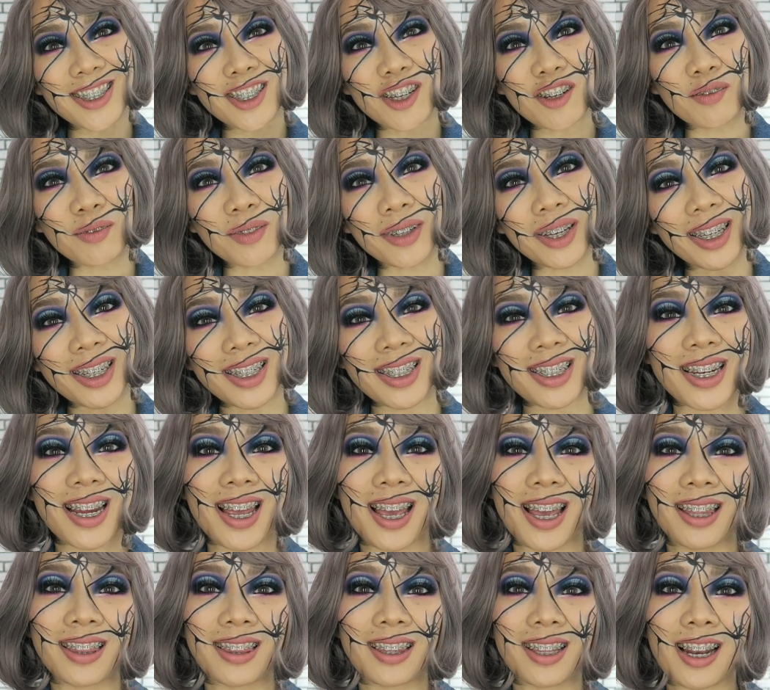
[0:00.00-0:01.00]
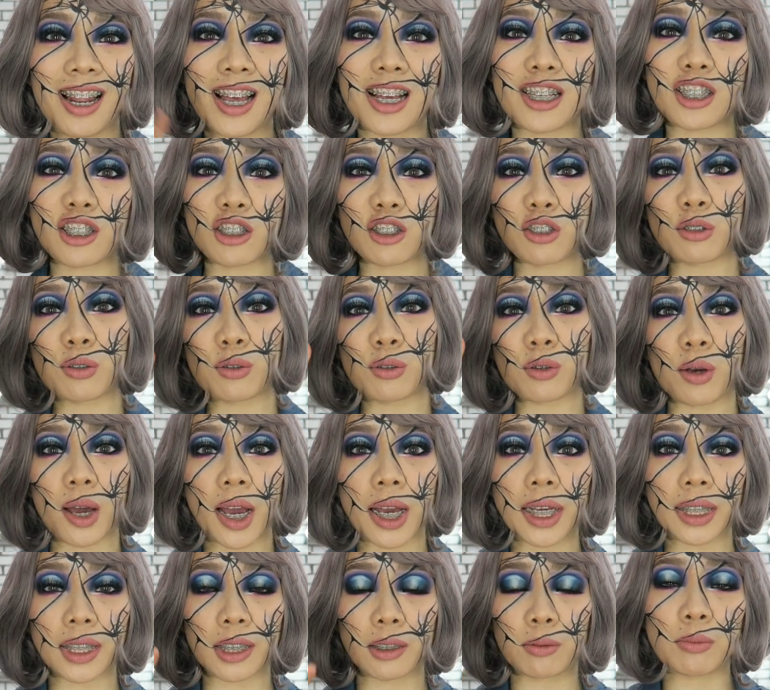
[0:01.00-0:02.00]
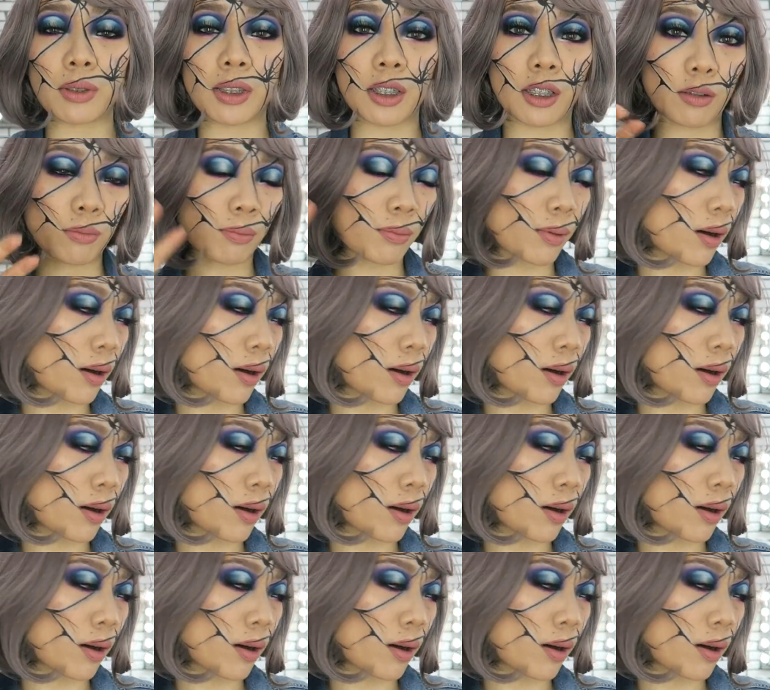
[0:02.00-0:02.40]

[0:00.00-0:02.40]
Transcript: so much. And the last 2 items in the